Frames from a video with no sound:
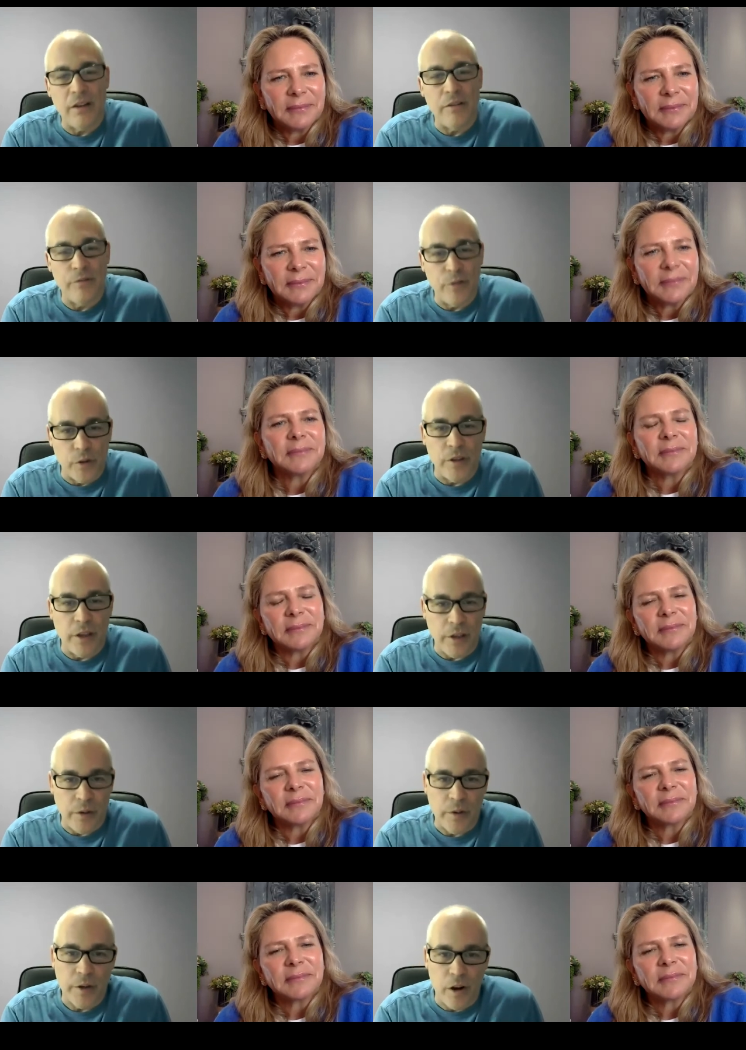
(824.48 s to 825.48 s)
Speaker 1: of good that
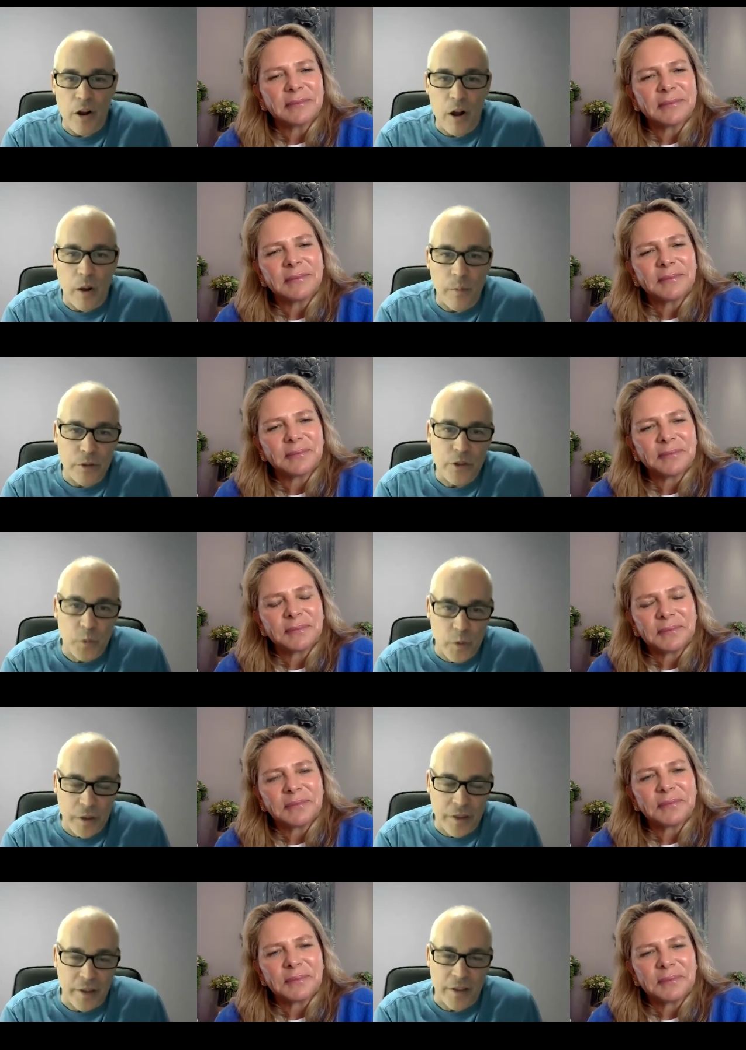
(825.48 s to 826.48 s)
you can accomplish
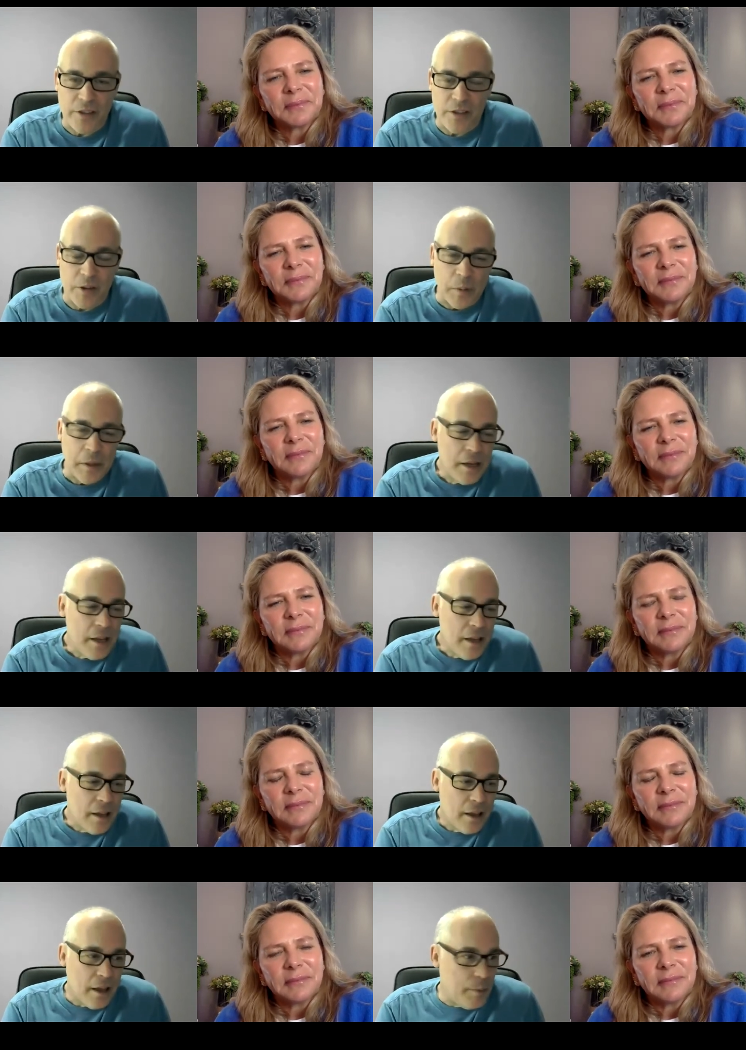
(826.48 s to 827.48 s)
with it. So
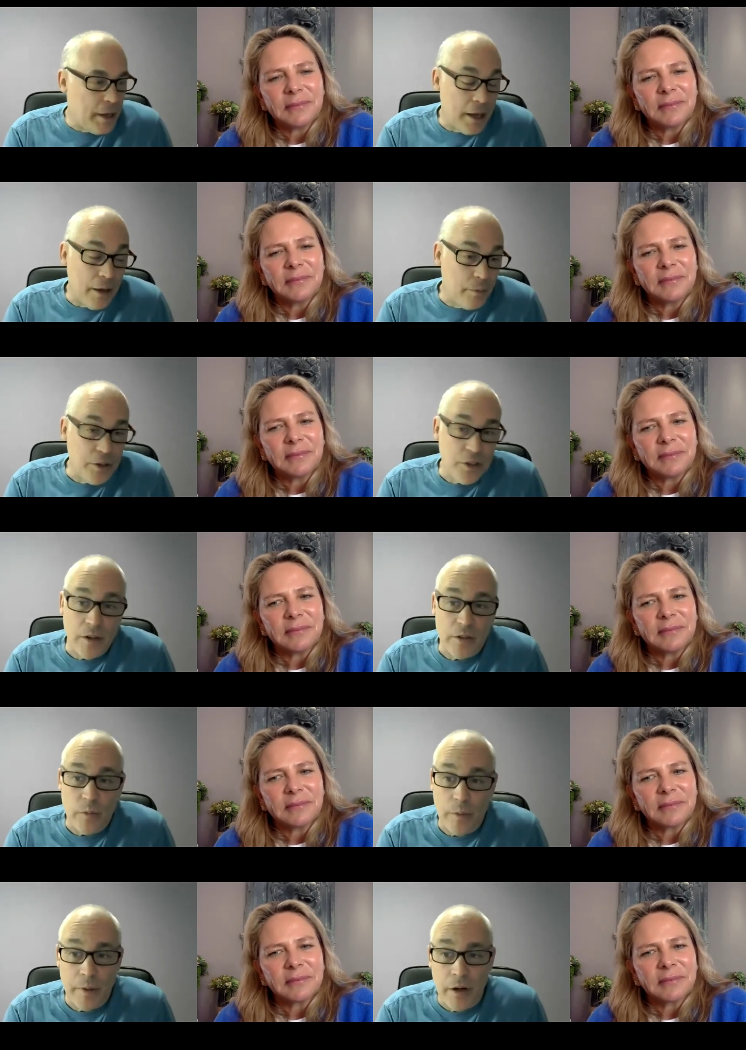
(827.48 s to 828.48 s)
I began reaching out
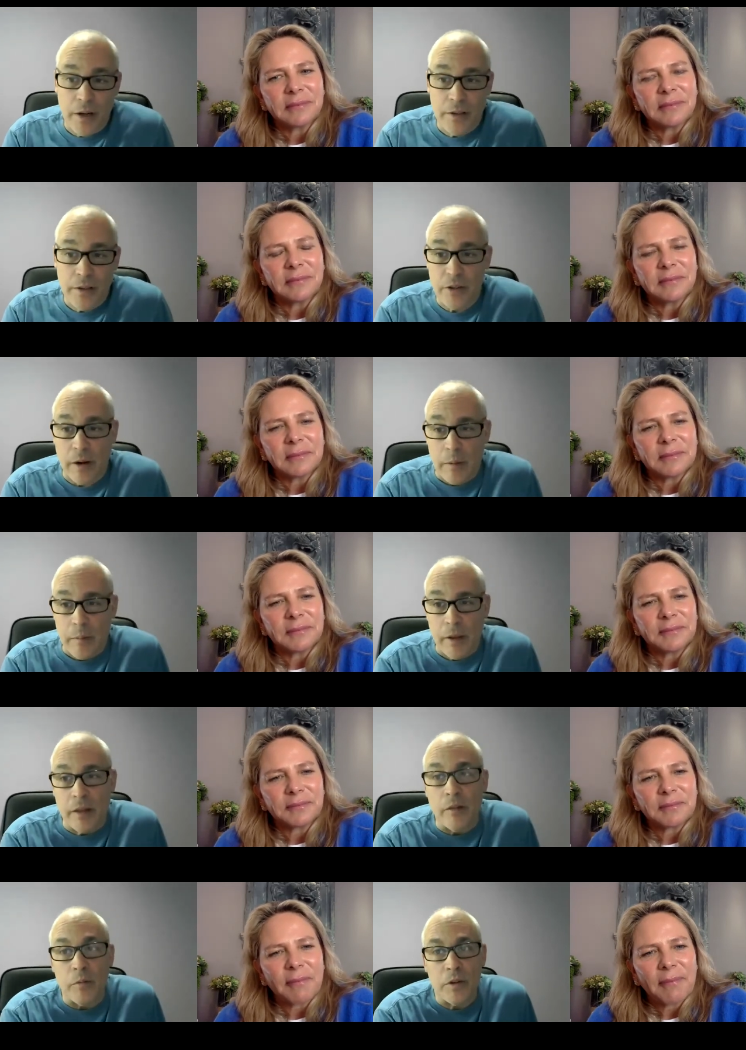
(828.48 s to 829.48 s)
to women on Instagram,
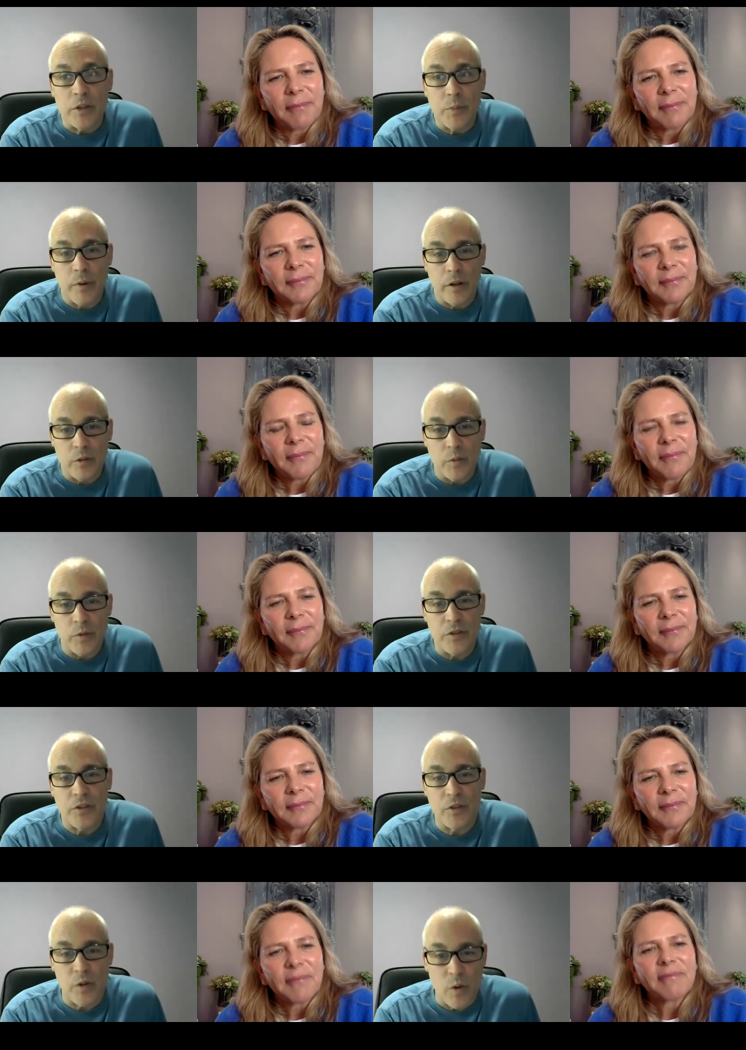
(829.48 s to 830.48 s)
and the response was
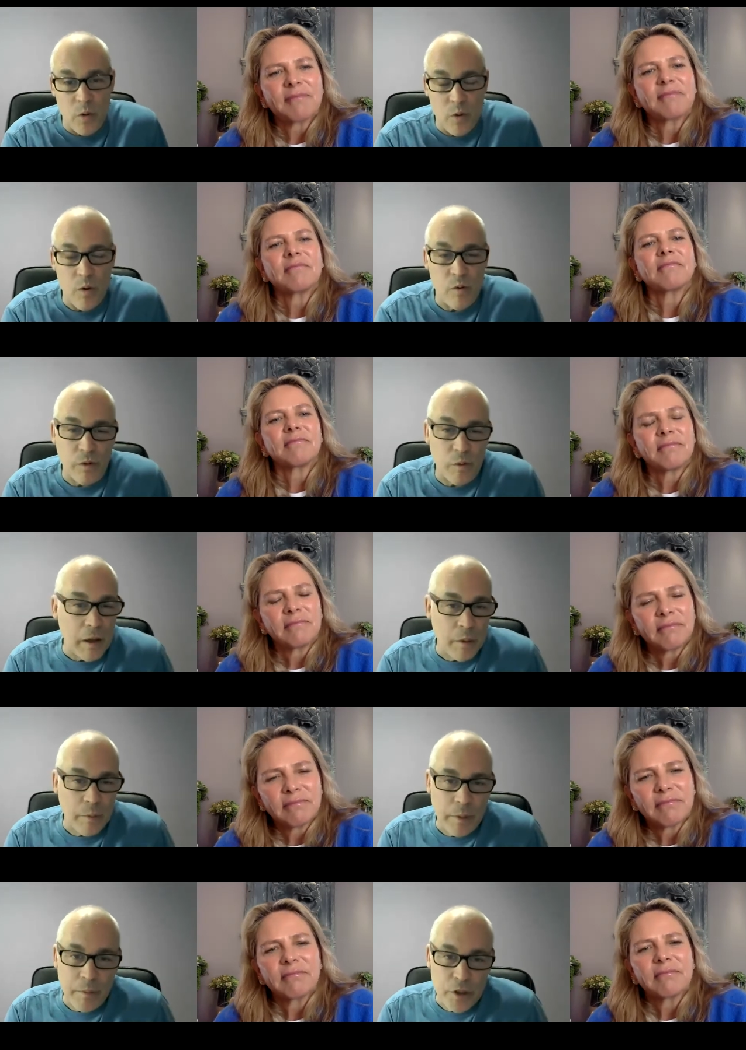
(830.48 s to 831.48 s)
so
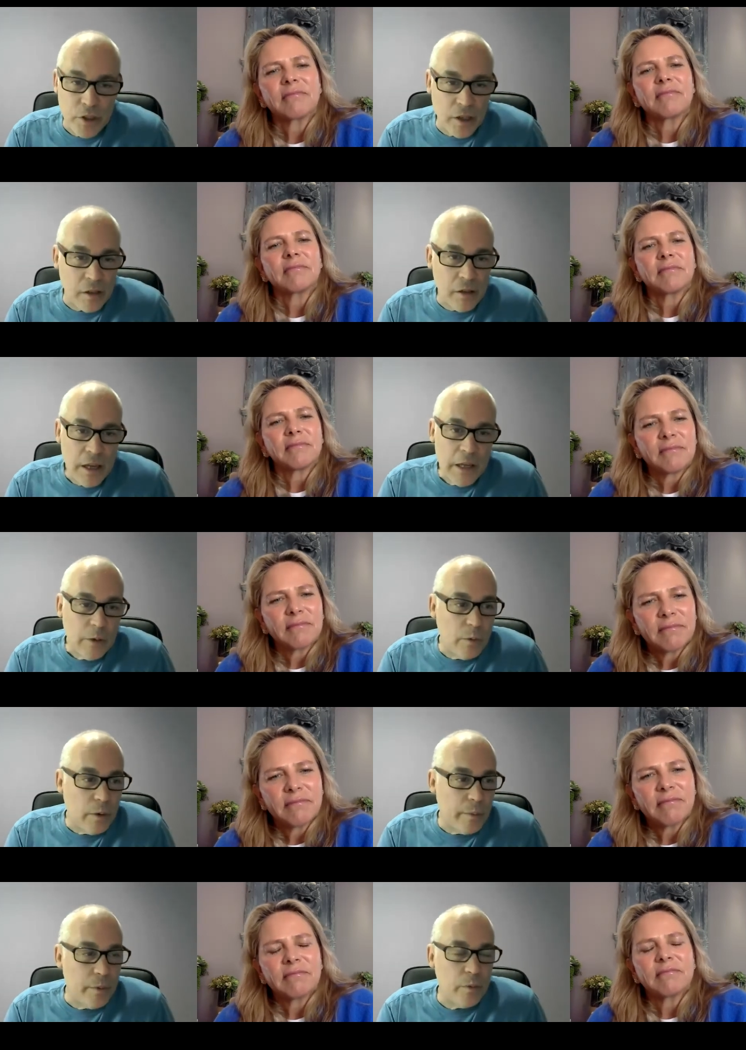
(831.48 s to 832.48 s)
overwhelming, Michelle.
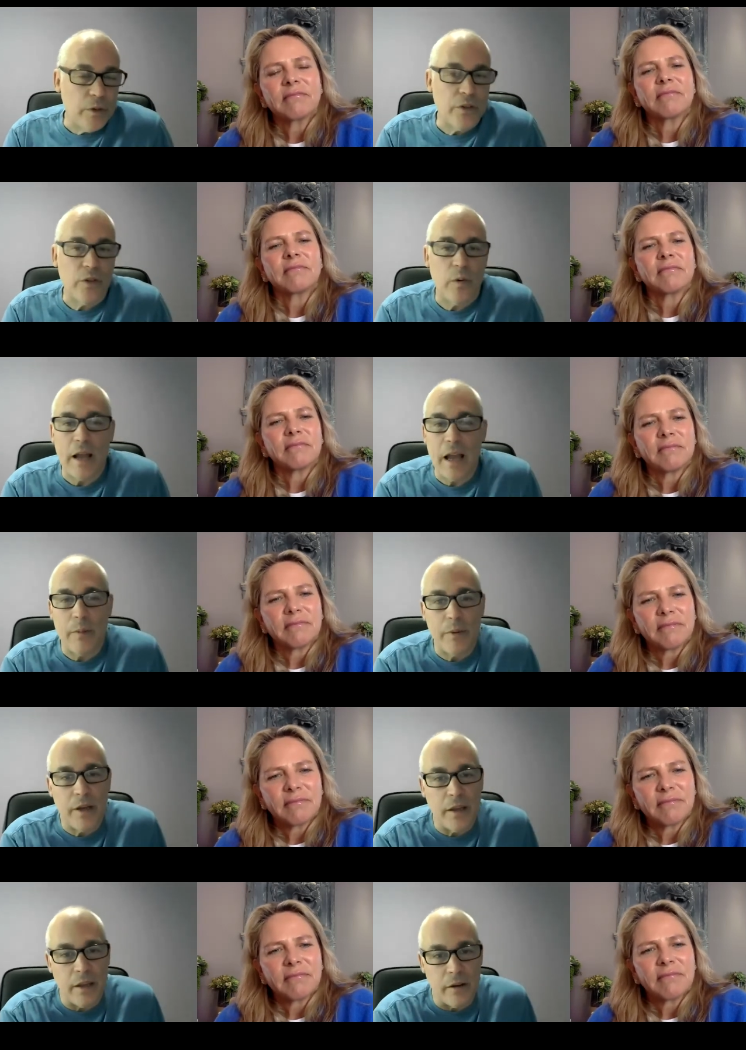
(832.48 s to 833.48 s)
Women were so
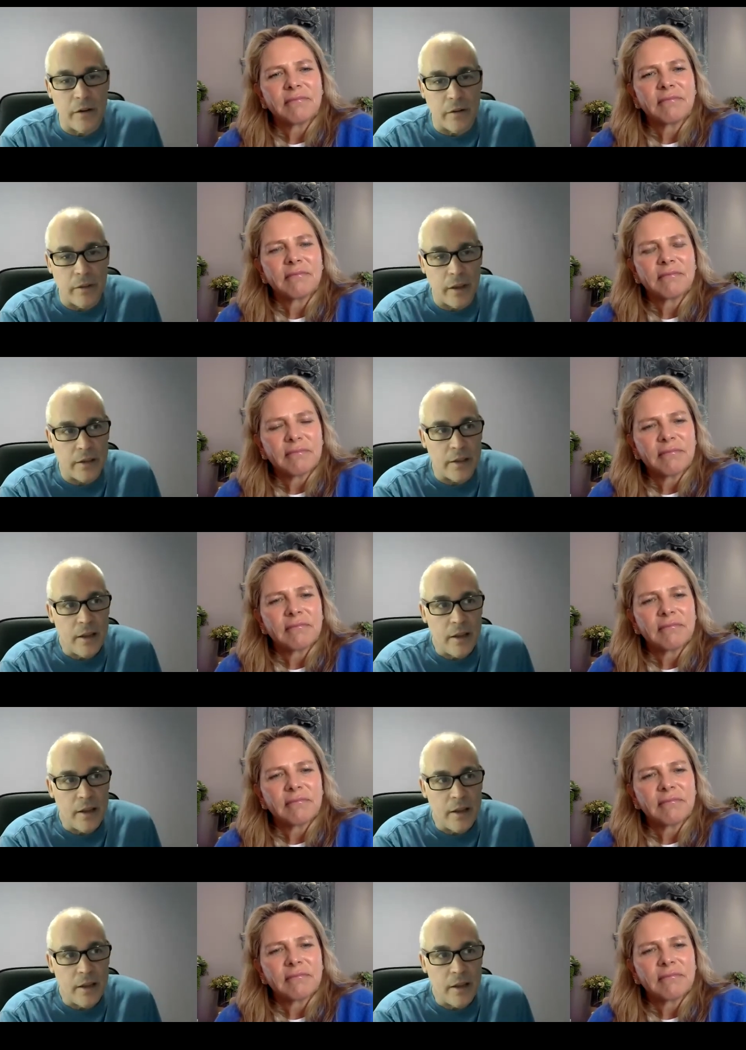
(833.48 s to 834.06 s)
happy to hear that